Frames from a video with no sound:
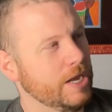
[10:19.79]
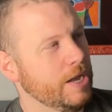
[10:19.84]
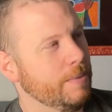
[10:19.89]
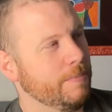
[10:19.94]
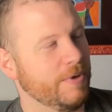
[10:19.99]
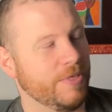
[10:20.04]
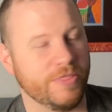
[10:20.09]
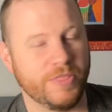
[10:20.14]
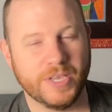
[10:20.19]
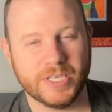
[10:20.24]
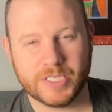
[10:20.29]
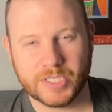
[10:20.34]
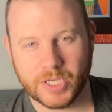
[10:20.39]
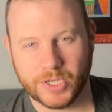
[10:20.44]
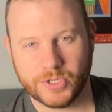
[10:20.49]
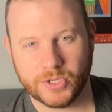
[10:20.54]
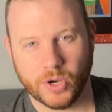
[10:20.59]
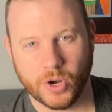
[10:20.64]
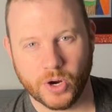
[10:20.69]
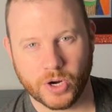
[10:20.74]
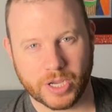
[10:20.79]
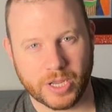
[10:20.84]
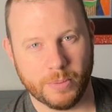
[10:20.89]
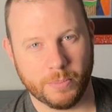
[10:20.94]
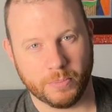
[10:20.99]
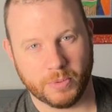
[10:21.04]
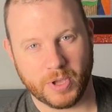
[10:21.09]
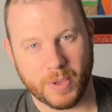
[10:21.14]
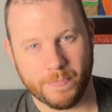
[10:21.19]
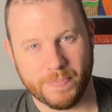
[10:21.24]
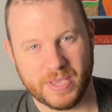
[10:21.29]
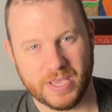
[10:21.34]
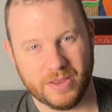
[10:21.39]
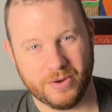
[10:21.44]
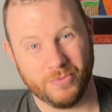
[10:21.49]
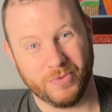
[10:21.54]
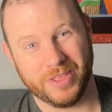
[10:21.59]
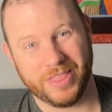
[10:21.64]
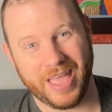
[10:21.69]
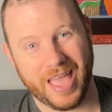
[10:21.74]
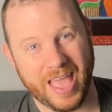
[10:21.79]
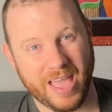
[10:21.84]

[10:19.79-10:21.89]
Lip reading: But this guitar can compete with